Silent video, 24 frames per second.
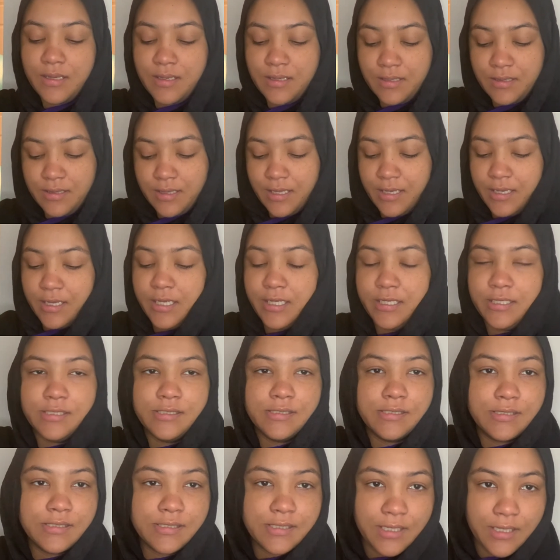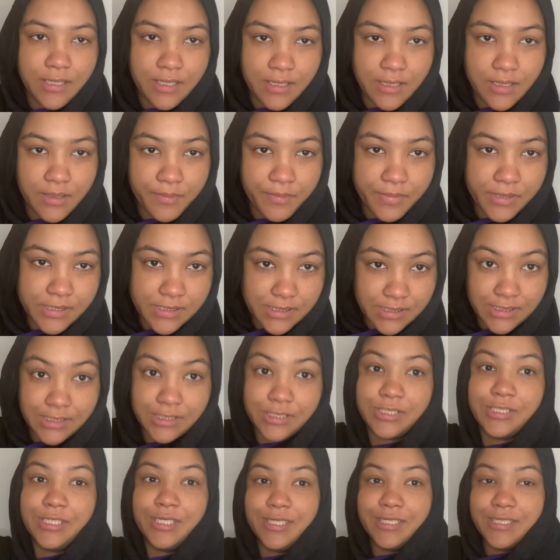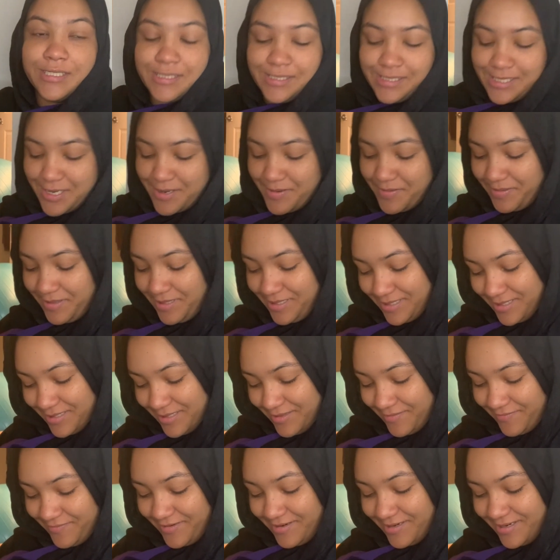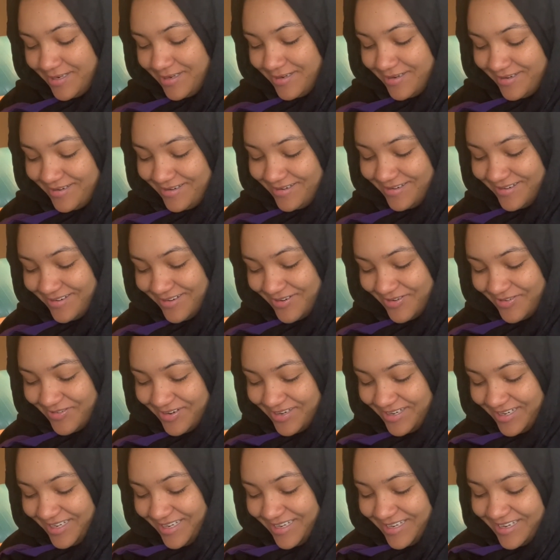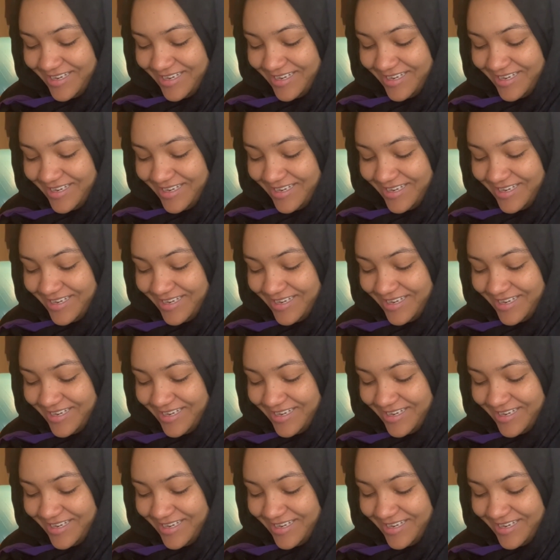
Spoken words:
that he's in the position to be delivered already.